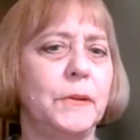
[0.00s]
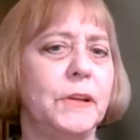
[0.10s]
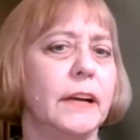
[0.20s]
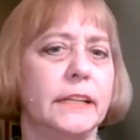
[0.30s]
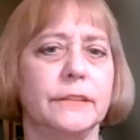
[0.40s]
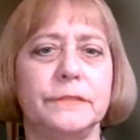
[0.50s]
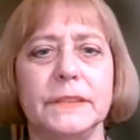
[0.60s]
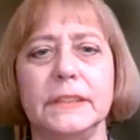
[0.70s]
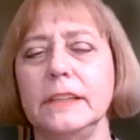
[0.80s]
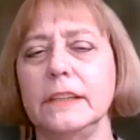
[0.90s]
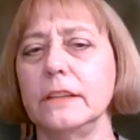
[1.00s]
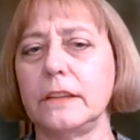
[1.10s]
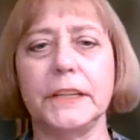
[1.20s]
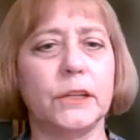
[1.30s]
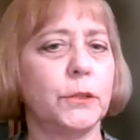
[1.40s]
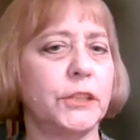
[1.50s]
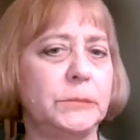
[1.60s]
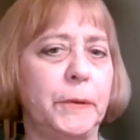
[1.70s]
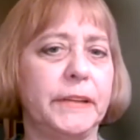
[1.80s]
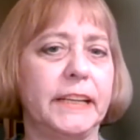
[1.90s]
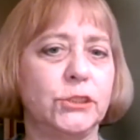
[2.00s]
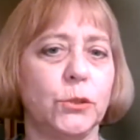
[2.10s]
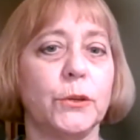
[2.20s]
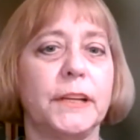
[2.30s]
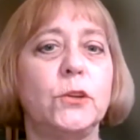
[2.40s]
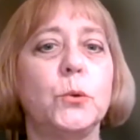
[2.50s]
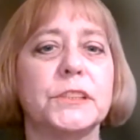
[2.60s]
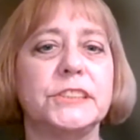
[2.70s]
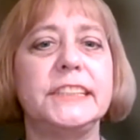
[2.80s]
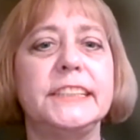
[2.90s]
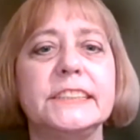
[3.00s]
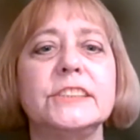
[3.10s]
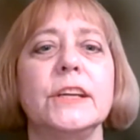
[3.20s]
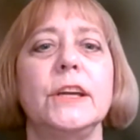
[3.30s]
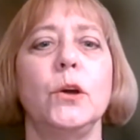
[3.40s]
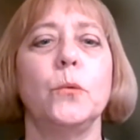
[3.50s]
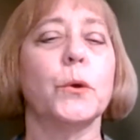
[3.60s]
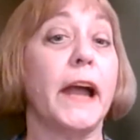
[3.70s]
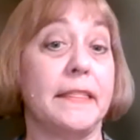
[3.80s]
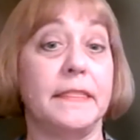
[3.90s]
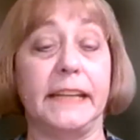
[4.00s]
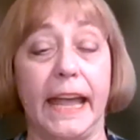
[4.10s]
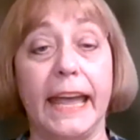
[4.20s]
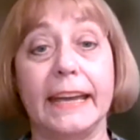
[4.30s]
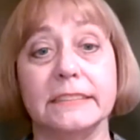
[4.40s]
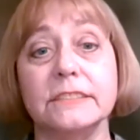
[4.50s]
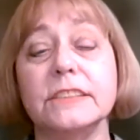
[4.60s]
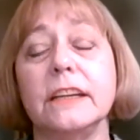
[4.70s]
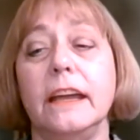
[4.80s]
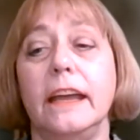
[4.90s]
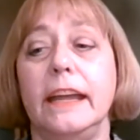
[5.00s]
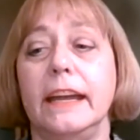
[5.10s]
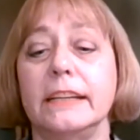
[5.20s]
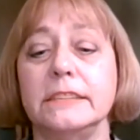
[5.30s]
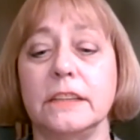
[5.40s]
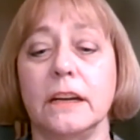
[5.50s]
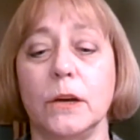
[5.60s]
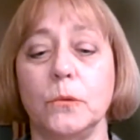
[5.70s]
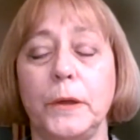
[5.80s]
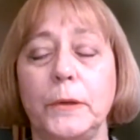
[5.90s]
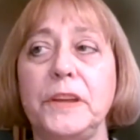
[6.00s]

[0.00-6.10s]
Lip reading: kind of clinical experiential learning courses were at the end. And when we